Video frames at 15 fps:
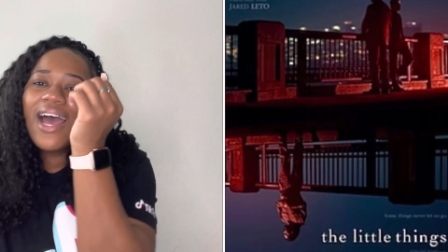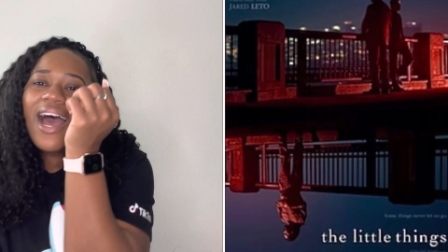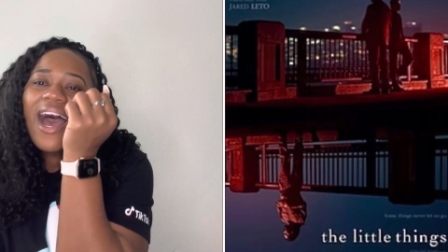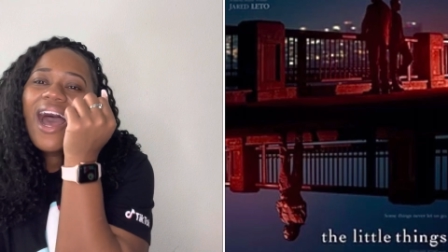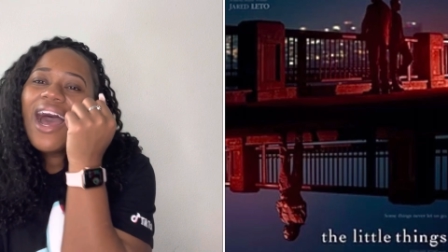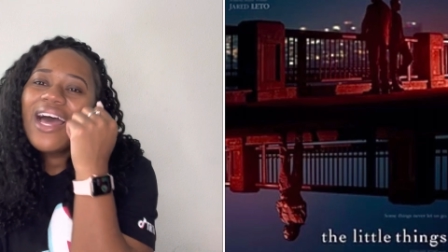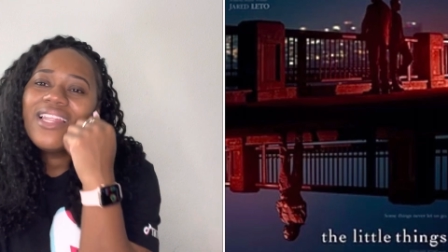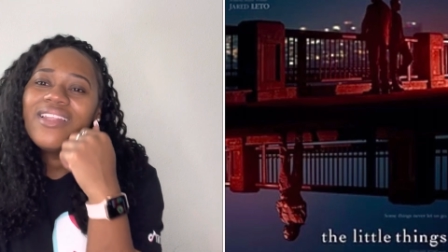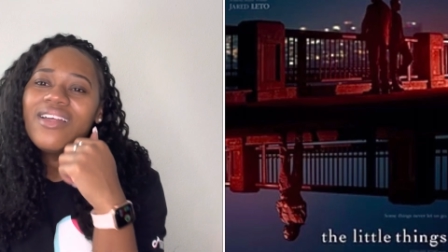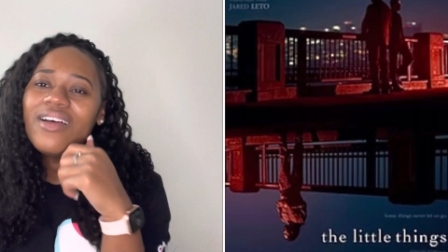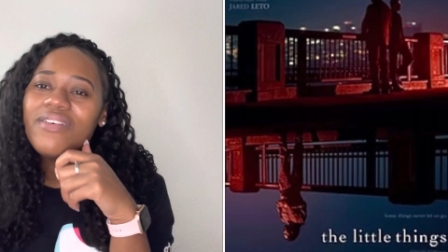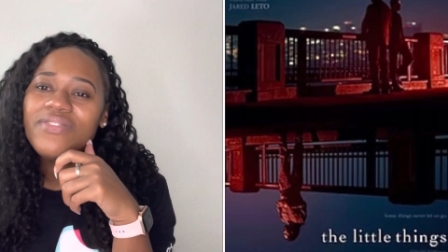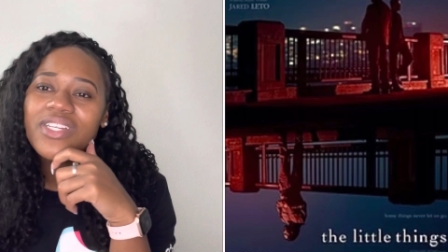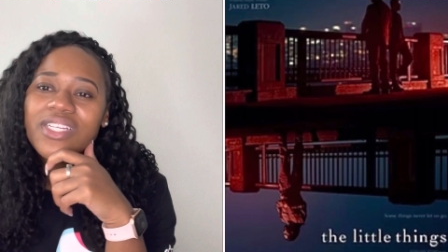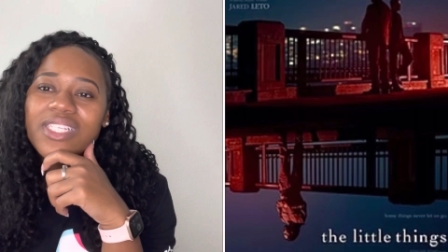I
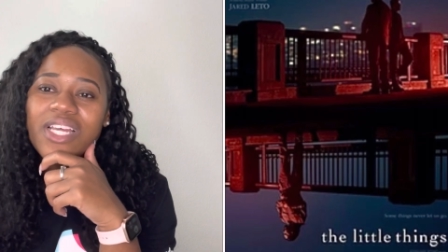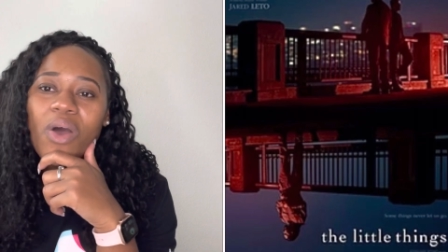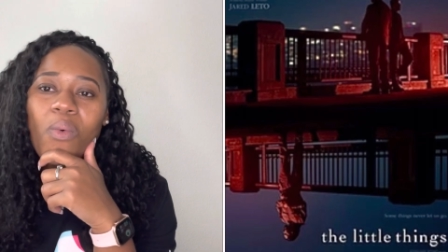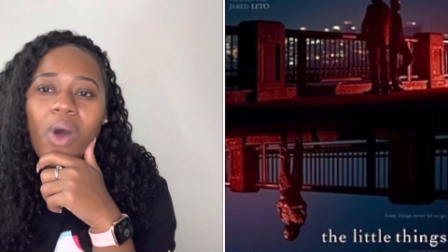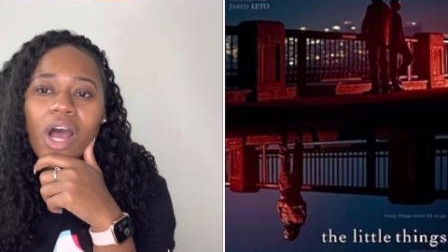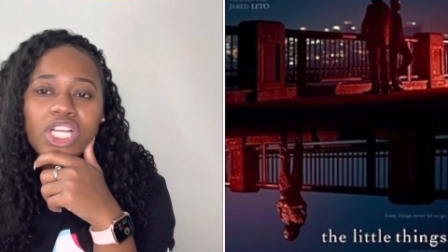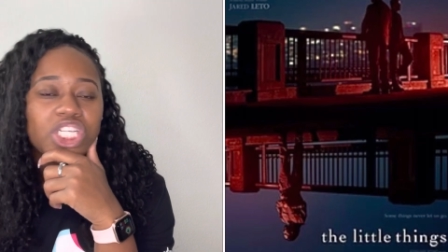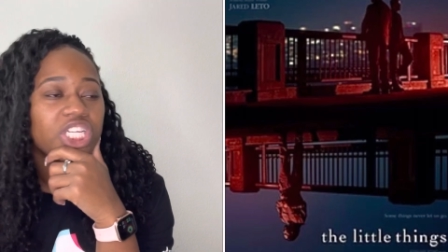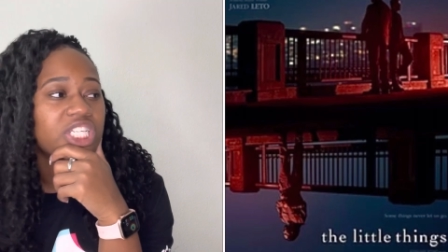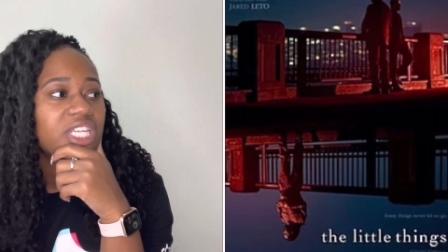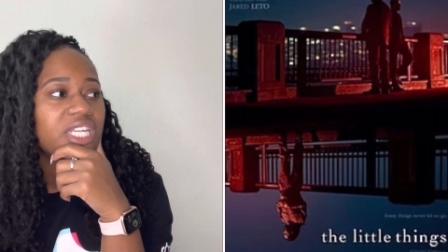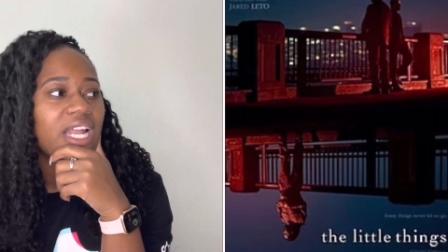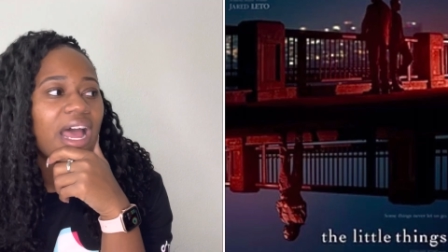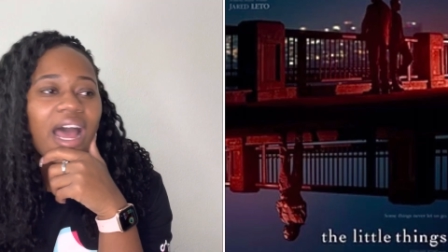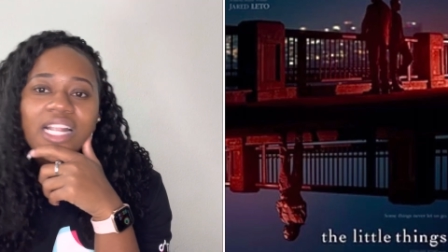love Denzel
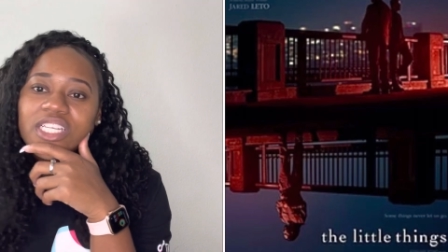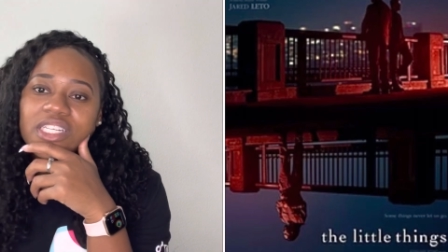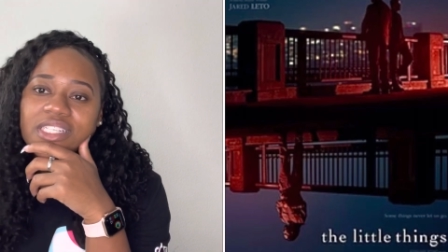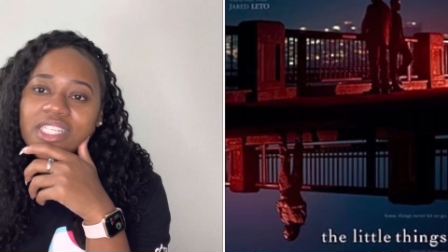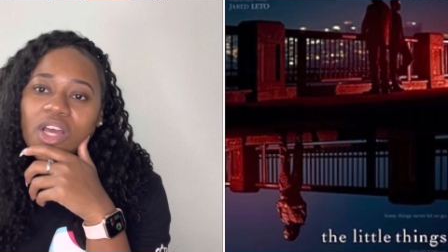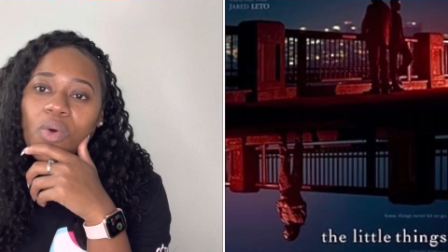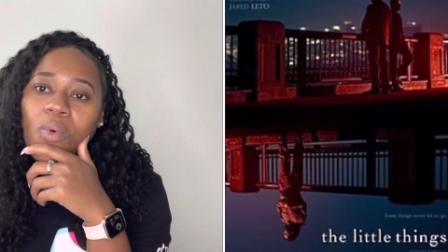Washington. Denzel